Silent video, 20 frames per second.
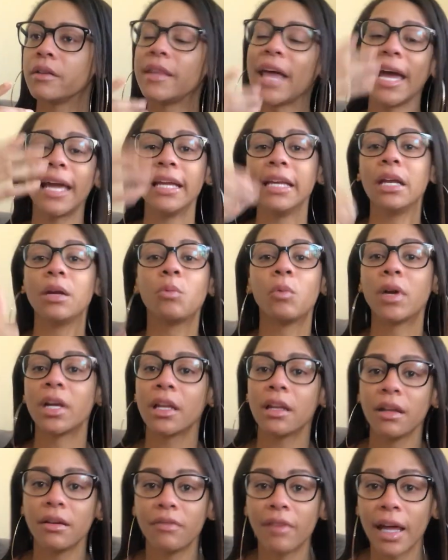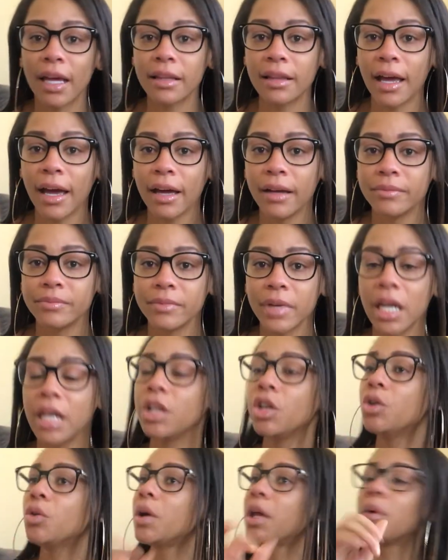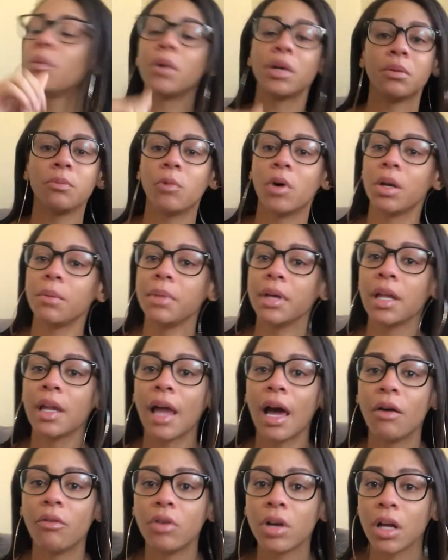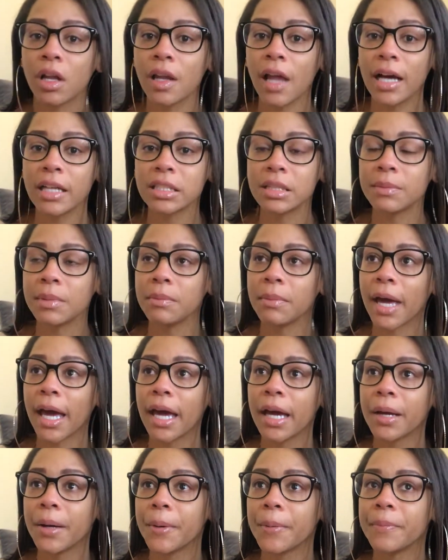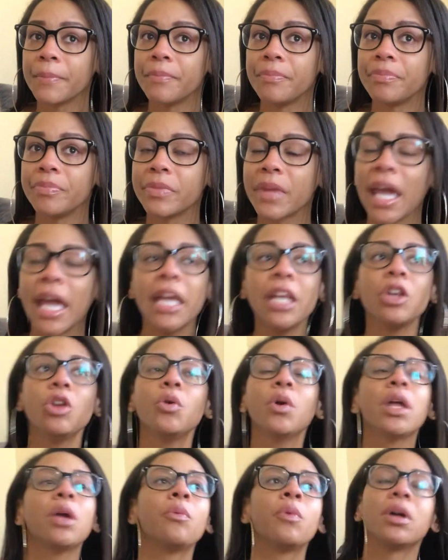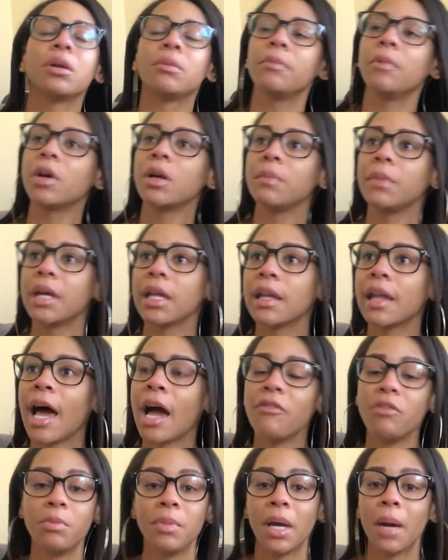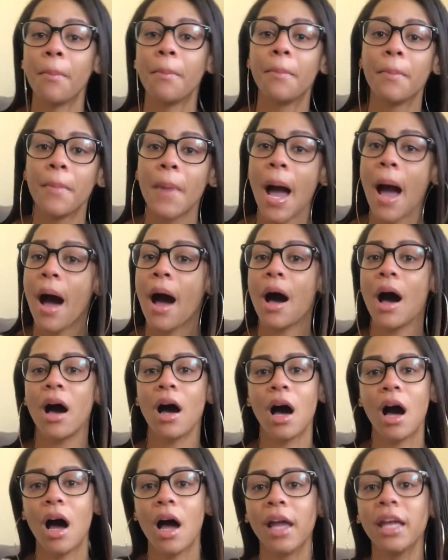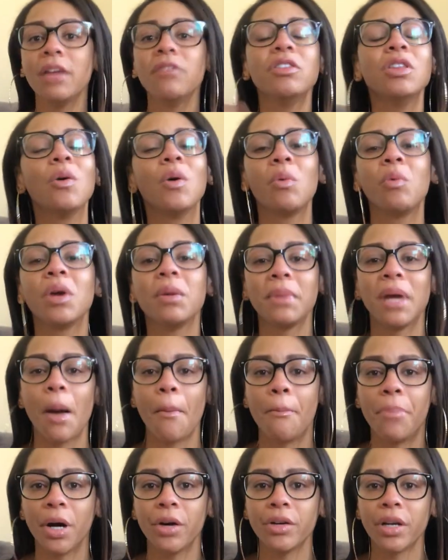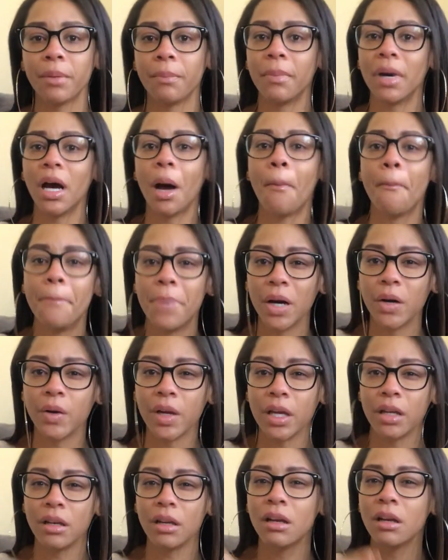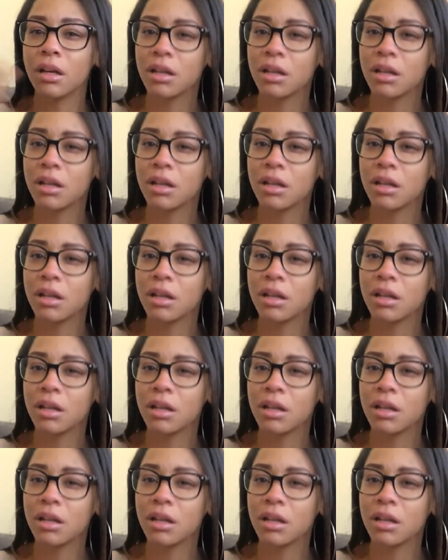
that he didn't want to live like that. He knew he wouldn't want to be alive with a colostomy bag. He knew he wouldn't want to be alive to be even though it wouldn't be a burden, but a burden.